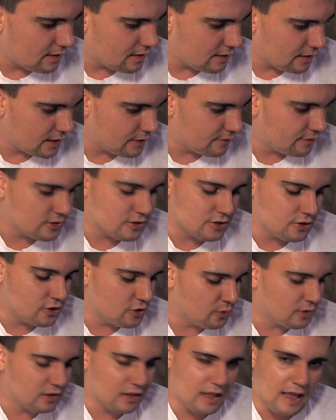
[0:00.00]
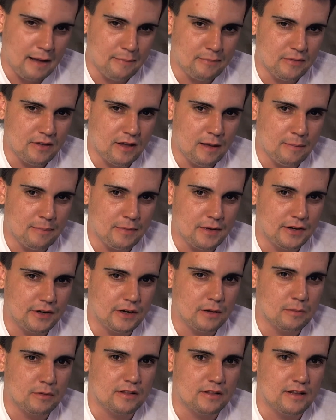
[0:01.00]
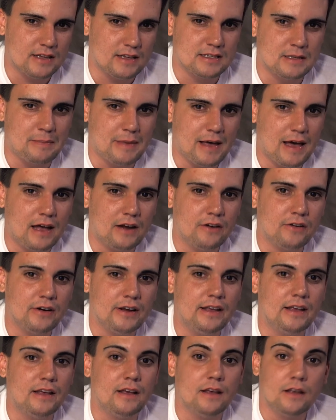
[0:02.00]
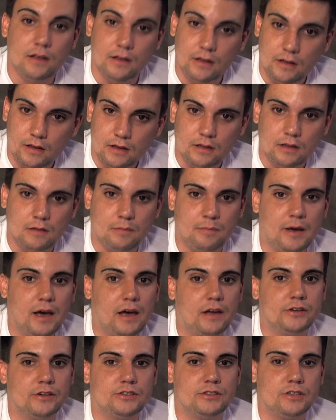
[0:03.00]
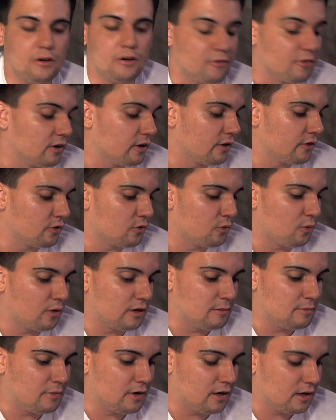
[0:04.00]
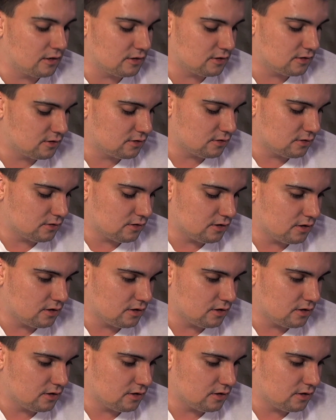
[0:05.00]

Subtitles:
if it's a newer laptop and you're able to test the batteries go for another 20 bucks.